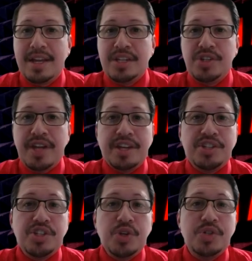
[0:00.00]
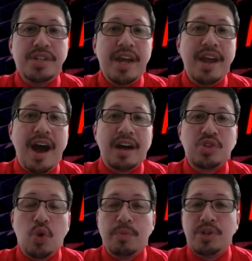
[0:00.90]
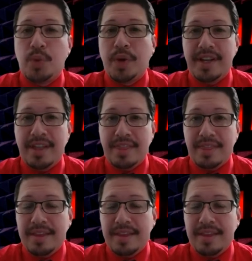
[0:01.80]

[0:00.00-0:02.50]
Today is Tuesday, October 20th,